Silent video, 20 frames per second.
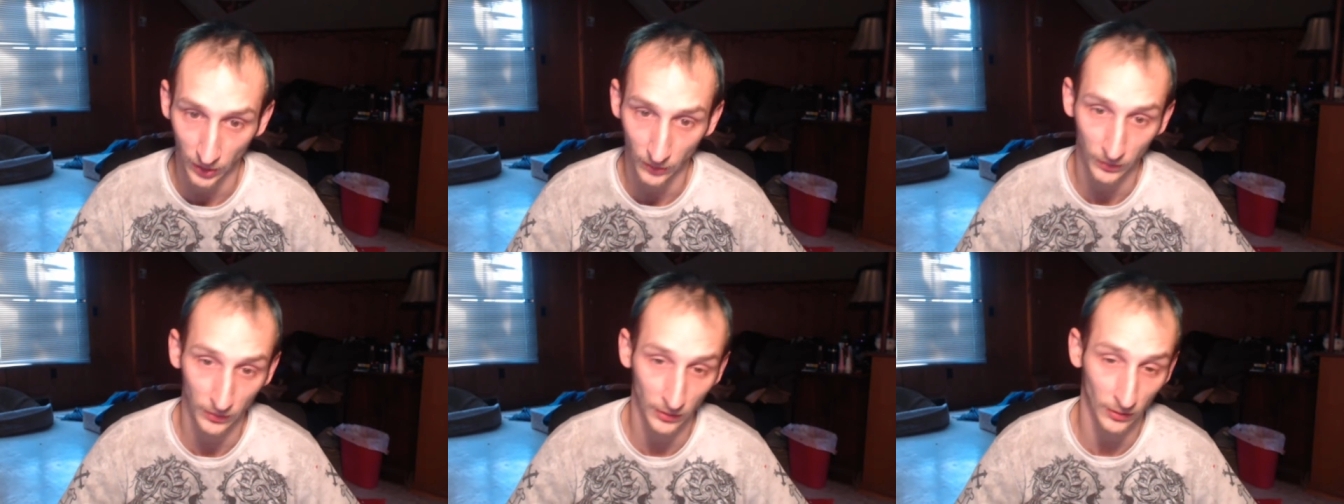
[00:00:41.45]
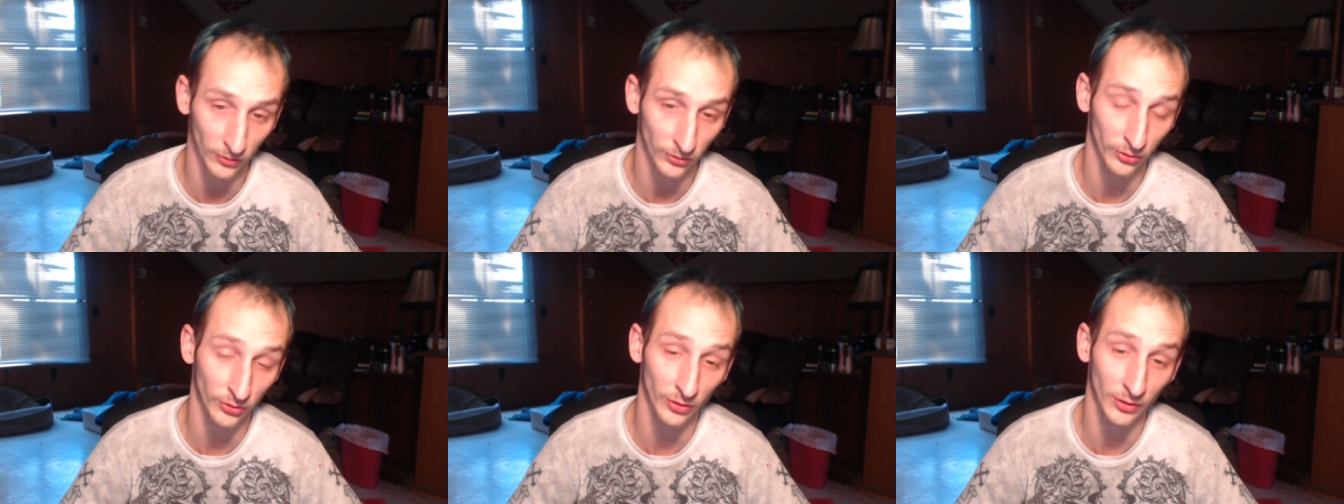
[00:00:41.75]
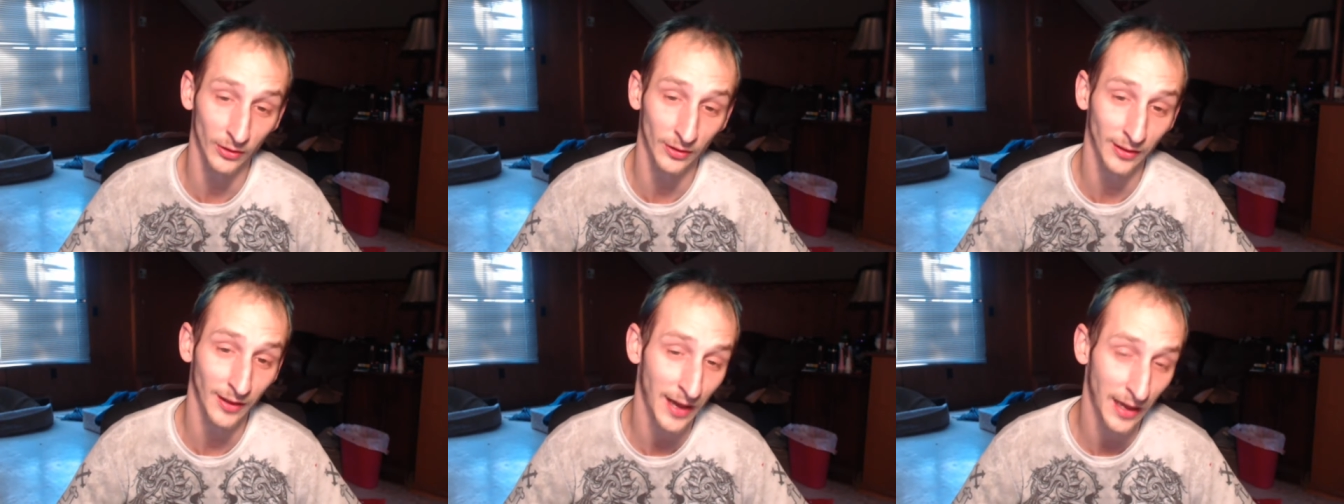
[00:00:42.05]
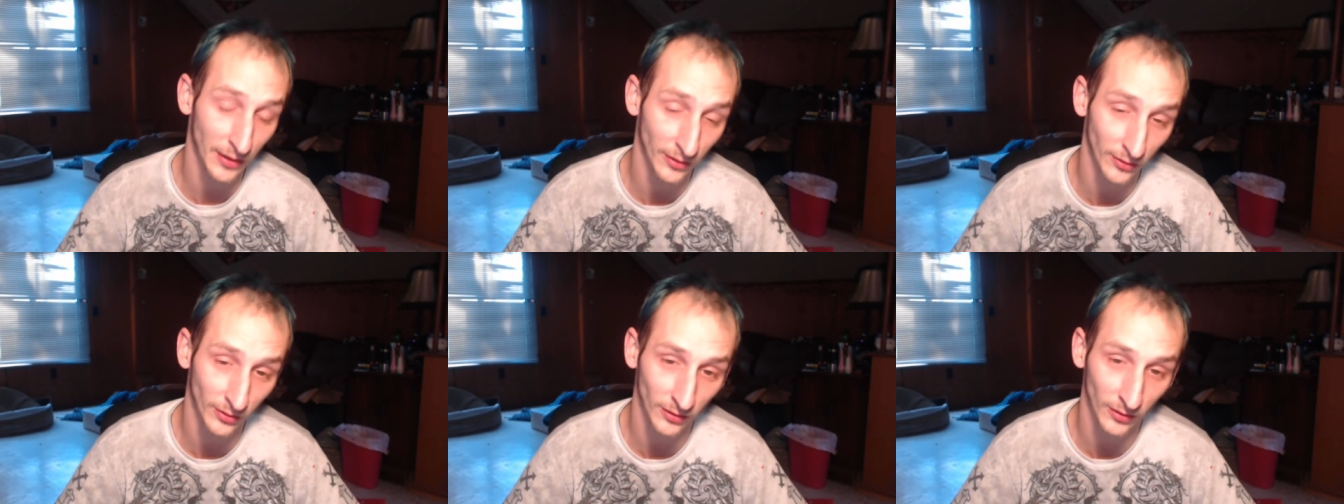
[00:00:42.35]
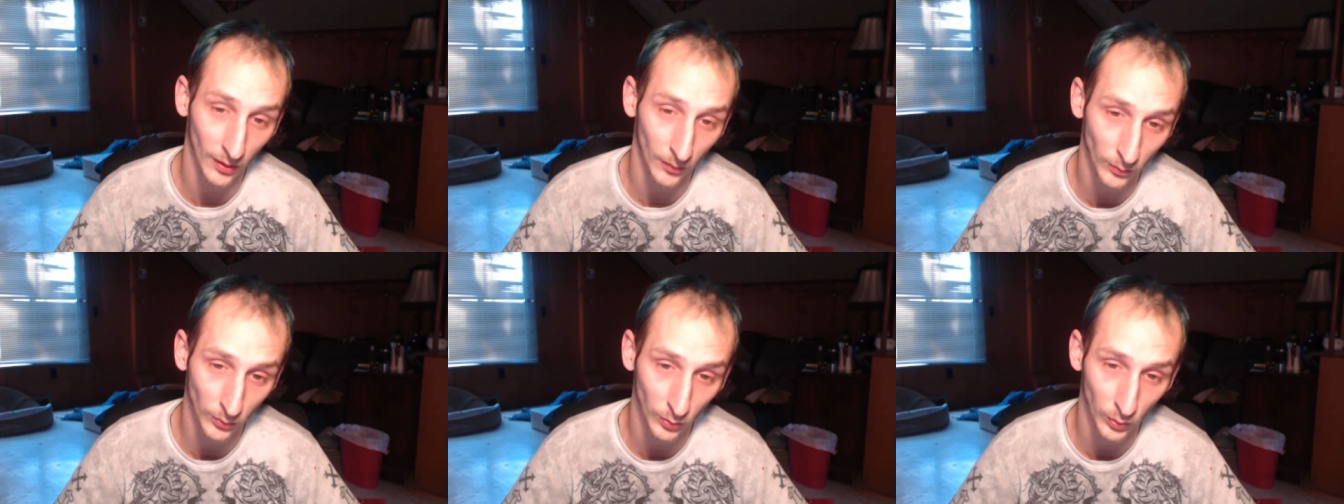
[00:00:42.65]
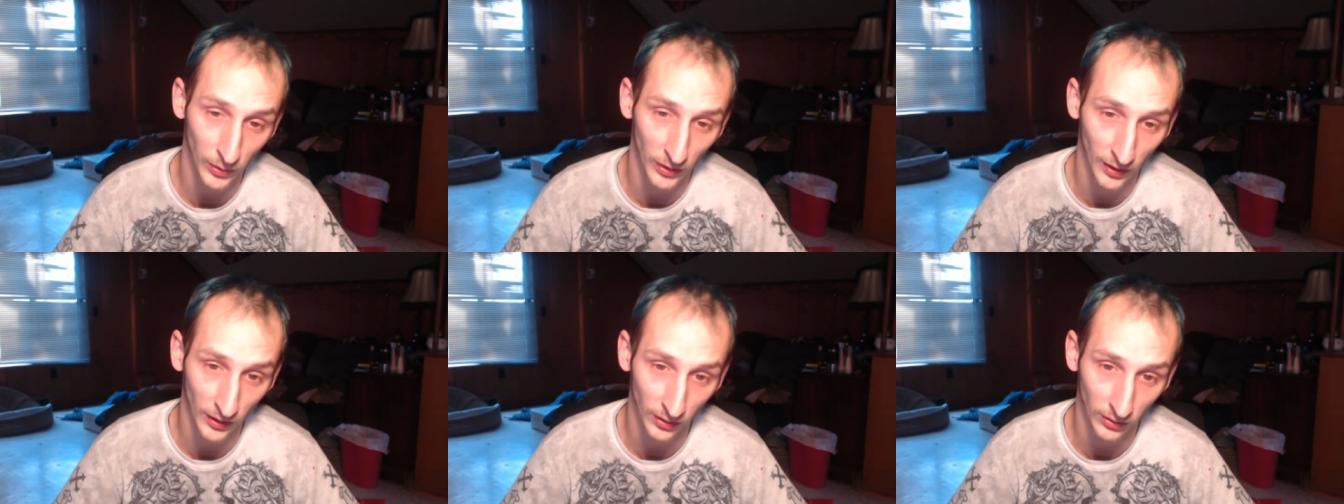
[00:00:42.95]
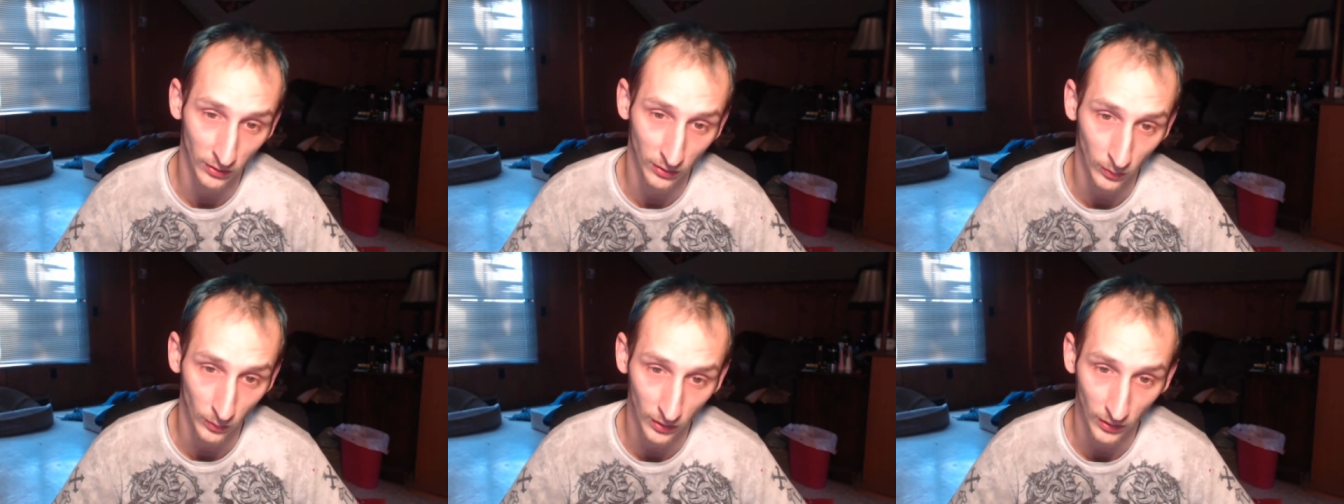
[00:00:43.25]
out because there's a lot of steps
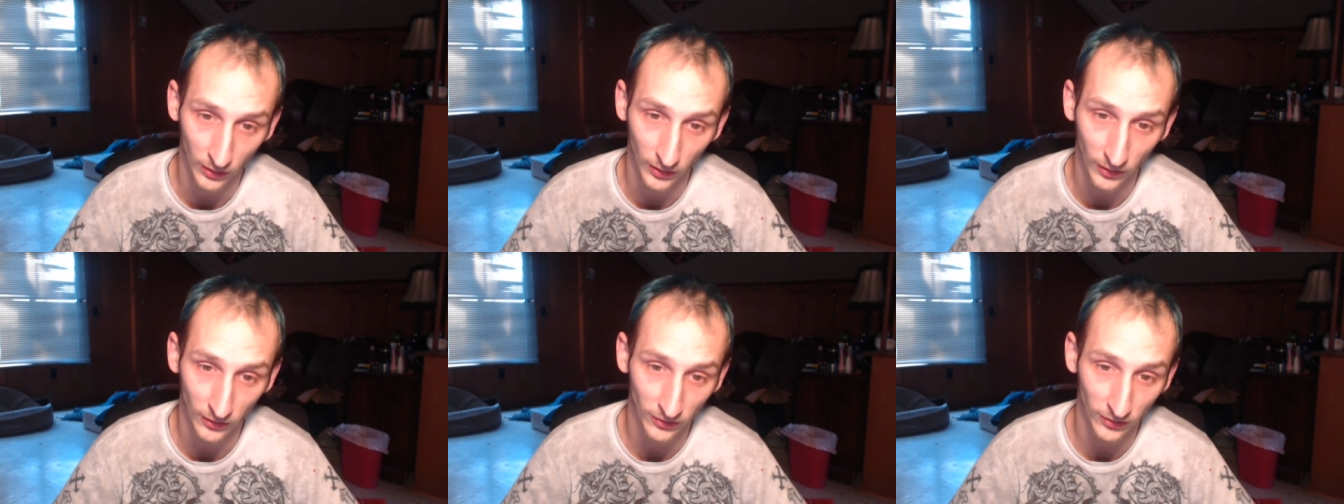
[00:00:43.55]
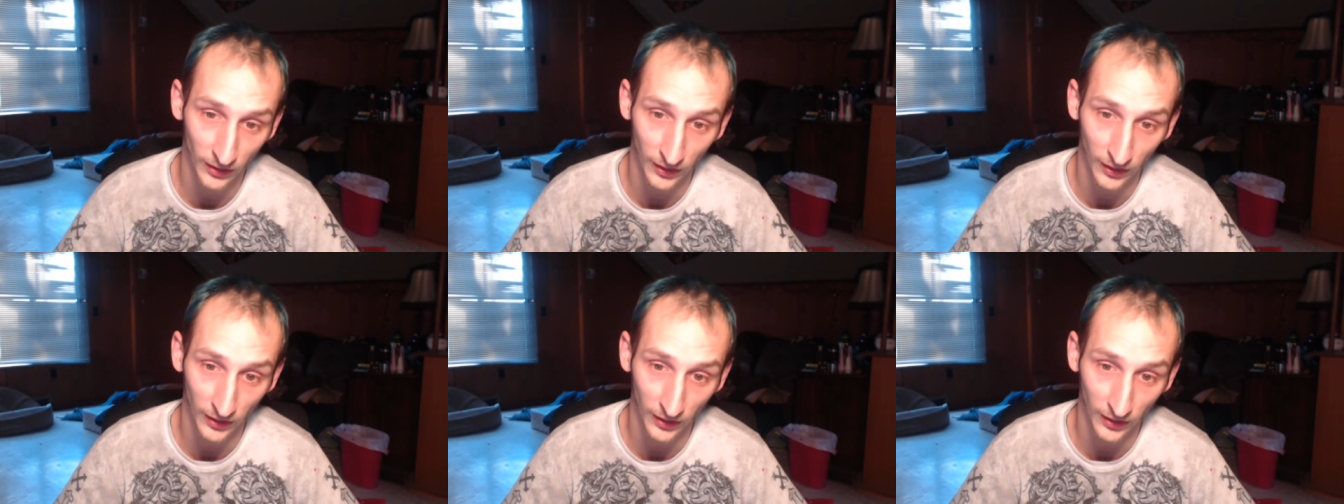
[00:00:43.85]
behind doing these